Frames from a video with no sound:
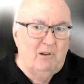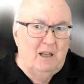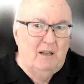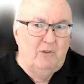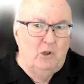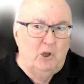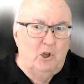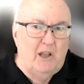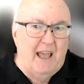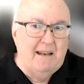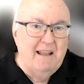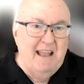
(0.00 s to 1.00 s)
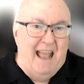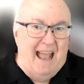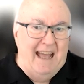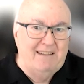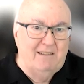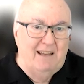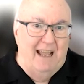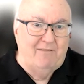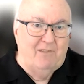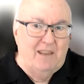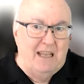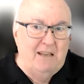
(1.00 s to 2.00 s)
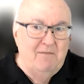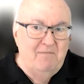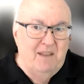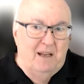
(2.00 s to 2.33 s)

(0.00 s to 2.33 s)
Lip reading: level look at the